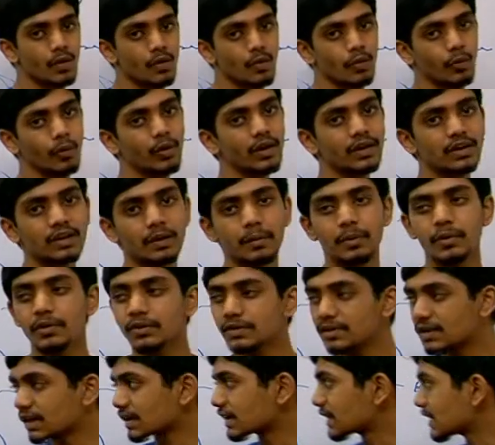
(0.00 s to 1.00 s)
what
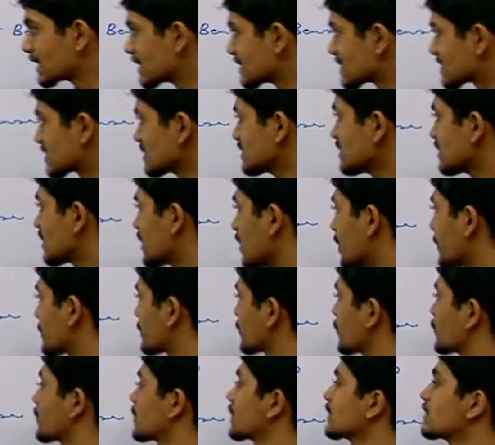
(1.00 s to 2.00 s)
about the case in
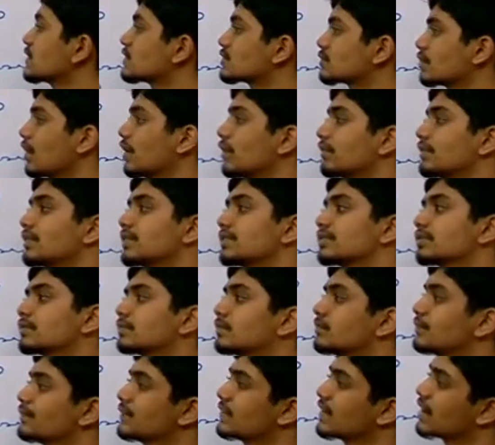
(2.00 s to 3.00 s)
aprotic solvents?
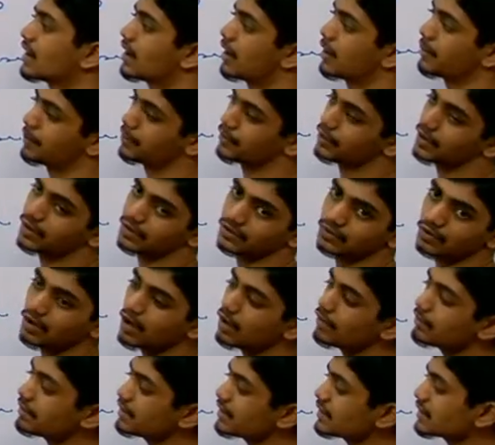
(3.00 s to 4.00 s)
Aprotic
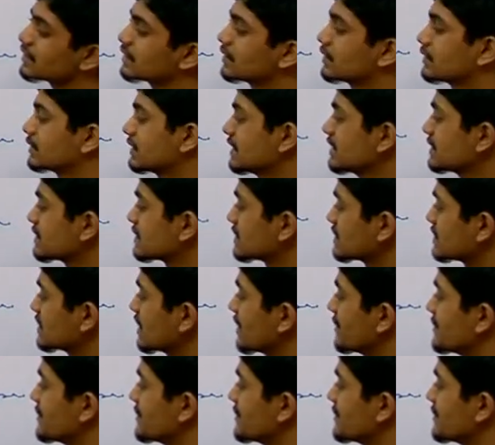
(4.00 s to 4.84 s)
solvents, this is the